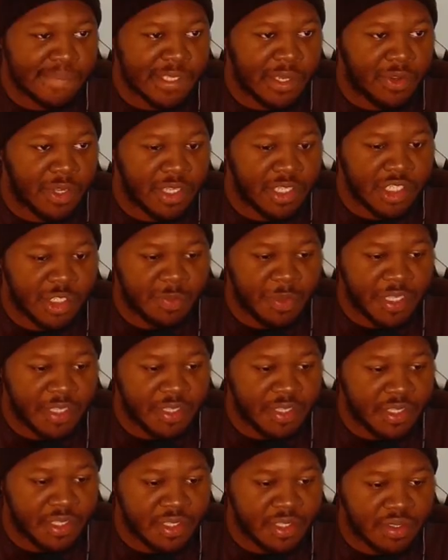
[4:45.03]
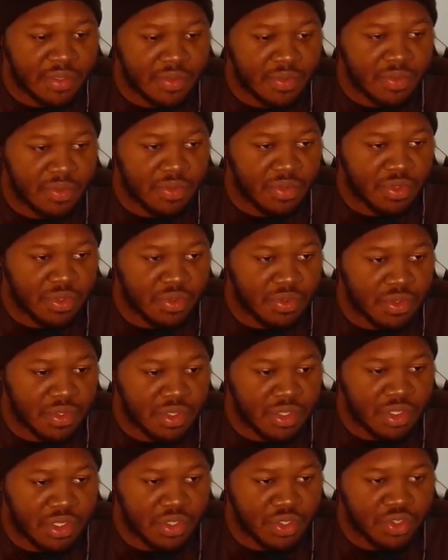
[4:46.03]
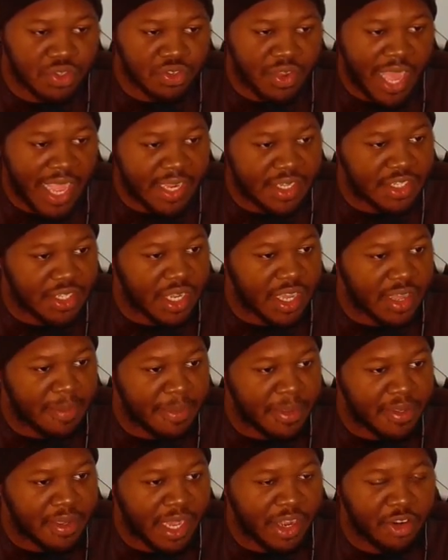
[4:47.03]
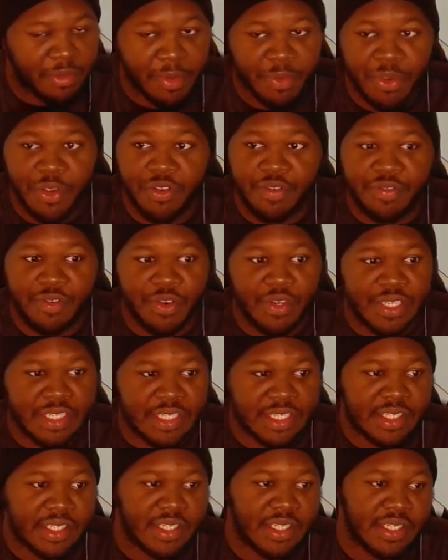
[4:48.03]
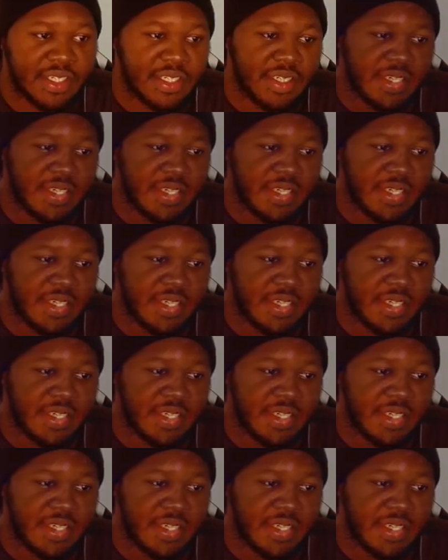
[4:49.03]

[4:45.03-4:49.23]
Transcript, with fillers: I want to speak to this crack job. I don't remember your voice.